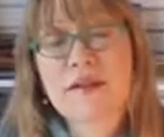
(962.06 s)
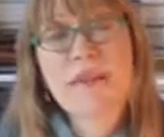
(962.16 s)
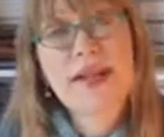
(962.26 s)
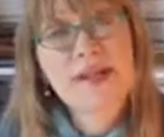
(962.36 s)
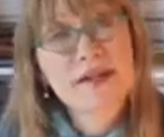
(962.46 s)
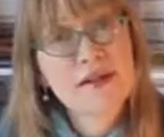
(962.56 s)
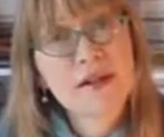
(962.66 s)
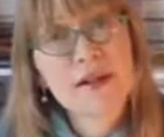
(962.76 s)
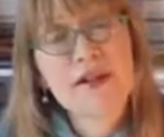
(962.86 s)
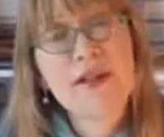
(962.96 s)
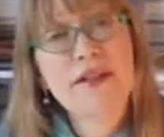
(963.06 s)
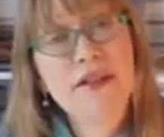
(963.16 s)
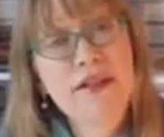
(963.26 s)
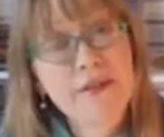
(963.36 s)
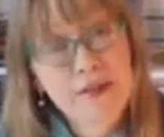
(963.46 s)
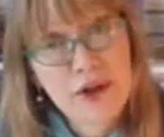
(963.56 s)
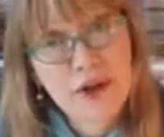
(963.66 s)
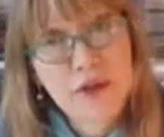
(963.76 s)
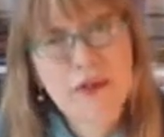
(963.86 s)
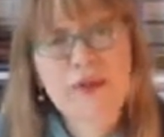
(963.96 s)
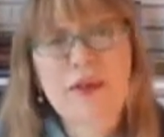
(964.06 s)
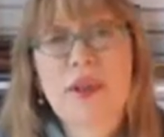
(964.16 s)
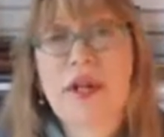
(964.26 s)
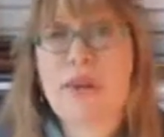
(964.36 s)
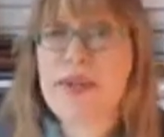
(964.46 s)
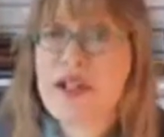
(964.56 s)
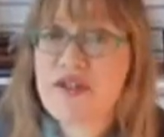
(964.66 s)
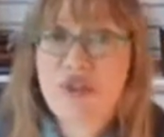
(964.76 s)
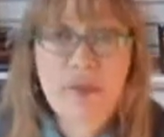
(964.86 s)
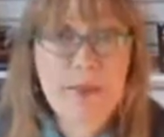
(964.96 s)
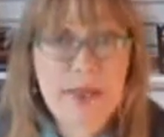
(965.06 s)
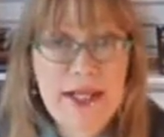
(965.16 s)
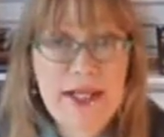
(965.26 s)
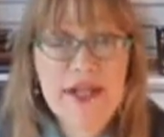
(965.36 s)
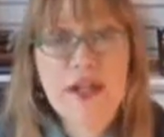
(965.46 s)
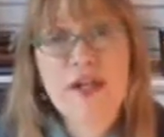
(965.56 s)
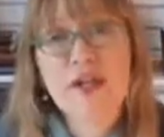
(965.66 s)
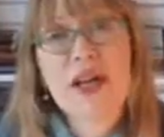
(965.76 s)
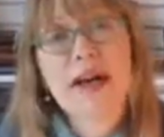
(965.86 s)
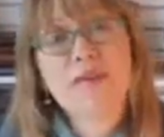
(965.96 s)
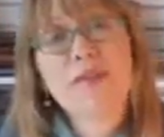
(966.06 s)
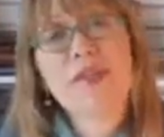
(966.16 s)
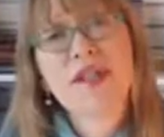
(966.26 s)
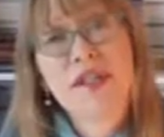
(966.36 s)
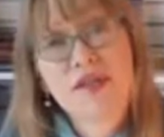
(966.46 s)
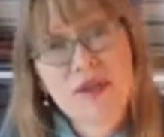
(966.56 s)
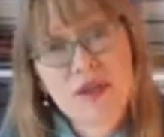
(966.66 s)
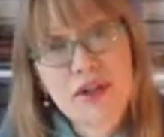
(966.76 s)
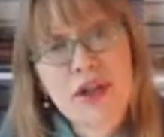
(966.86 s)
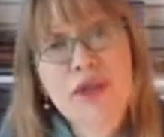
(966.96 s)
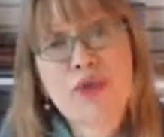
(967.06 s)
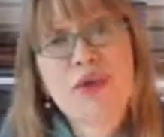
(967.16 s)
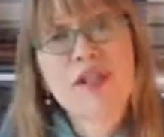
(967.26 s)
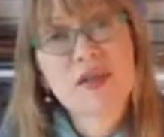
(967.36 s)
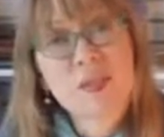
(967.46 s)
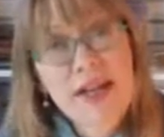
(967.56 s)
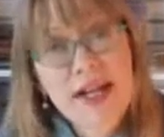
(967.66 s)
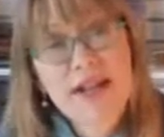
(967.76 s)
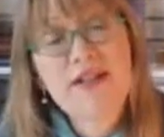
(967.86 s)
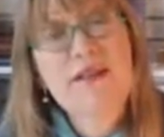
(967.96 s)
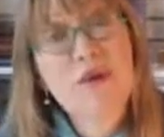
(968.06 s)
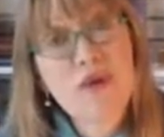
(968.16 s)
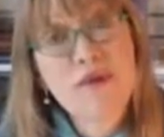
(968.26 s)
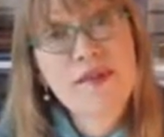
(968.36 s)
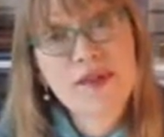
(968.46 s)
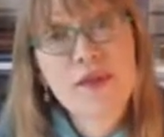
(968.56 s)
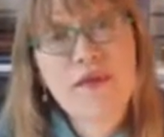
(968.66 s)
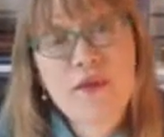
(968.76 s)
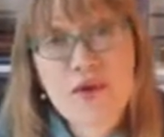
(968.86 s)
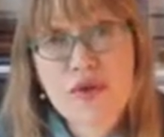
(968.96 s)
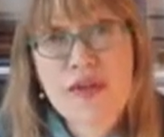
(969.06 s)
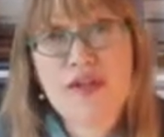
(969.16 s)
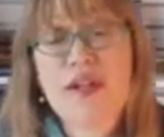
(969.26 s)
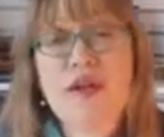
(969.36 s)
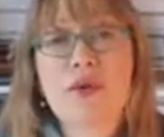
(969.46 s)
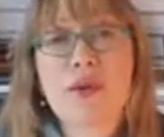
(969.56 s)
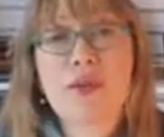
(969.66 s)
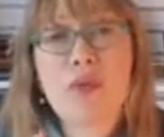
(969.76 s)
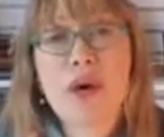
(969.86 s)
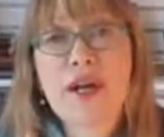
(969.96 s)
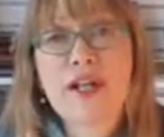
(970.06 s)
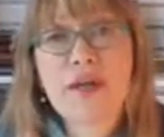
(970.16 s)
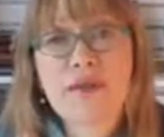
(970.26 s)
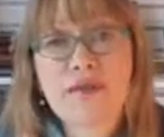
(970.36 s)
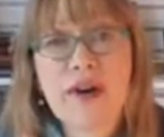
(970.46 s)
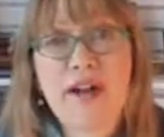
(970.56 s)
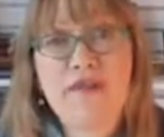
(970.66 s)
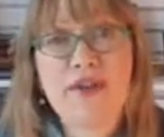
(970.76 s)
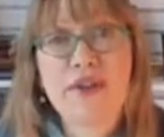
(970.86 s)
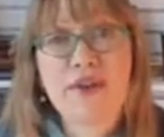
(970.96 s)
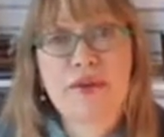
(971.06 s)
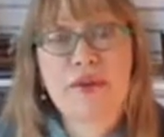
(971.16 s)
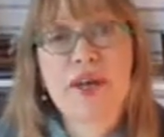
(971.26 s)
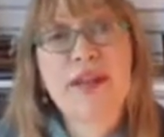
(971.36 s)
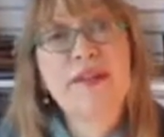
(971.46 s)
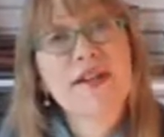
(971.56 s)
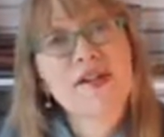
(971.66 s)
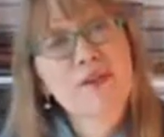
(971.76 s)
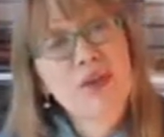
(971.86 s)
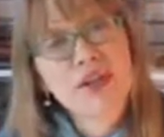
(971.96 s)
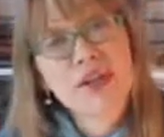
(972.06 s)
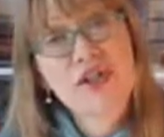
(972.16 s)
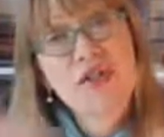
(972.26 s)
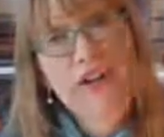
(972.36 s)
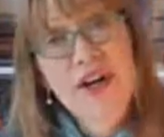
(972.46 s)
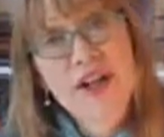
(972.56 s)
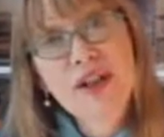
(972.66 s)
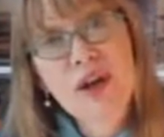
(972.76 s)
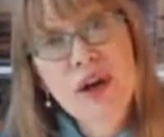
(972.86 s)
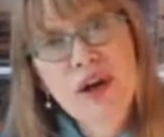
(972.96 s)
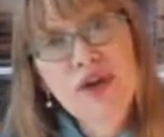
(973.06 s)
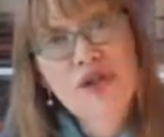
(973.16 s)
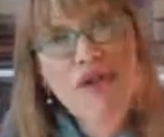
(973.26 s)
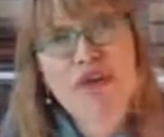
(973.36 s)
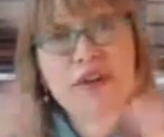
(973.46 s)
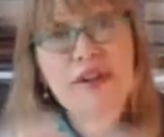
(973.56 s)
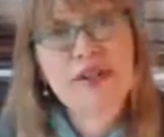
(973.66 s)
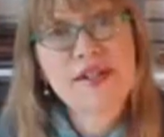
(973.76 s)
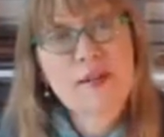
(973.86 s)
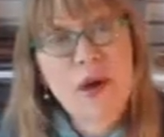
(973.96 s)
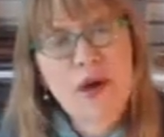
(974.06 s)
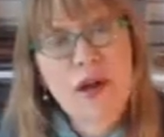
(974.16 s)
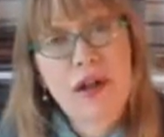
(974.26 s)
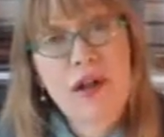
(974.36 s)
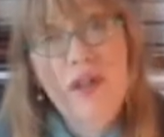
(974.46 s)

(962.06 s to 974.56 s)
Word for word: based on etheric flow, appears to me to have the potential to explain the four physical forces with one unified view, and thus bridge the very large to the very small.